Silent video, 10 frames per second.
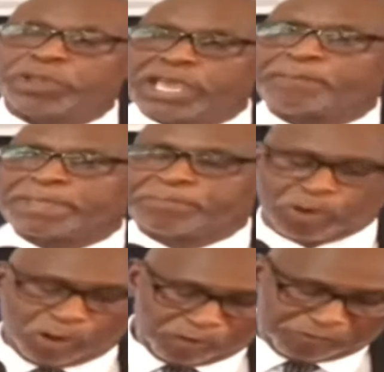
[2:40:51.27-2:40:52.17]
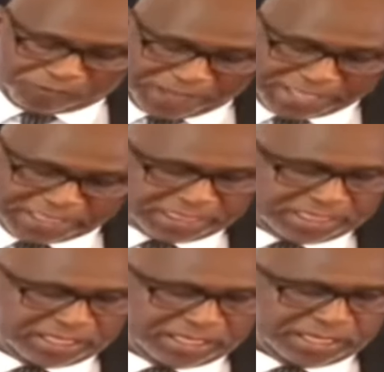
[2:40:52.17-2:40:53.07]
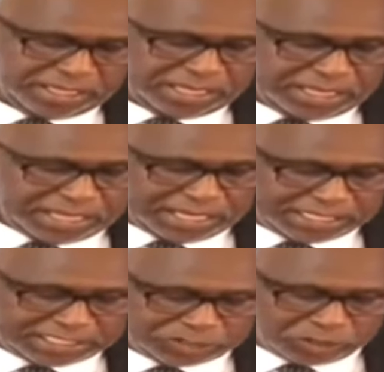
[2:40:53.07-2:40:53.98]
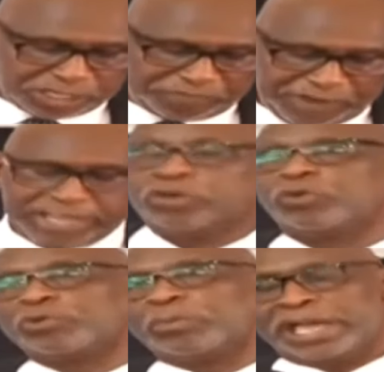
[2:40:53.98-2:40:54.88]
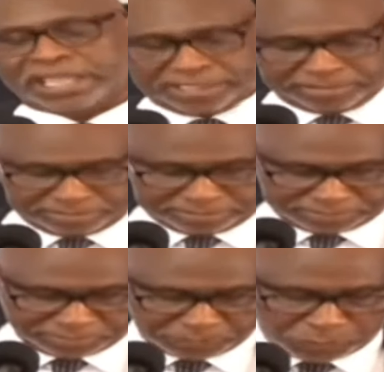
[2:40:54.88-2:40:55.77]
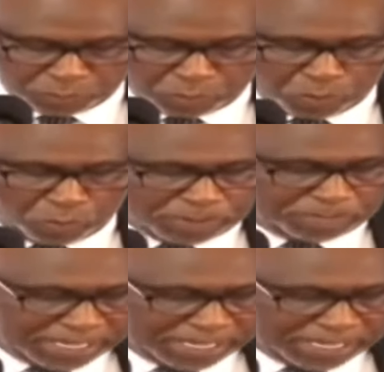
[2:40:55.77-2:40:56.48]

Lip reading: we are people of faith, it is not a final goodbye. We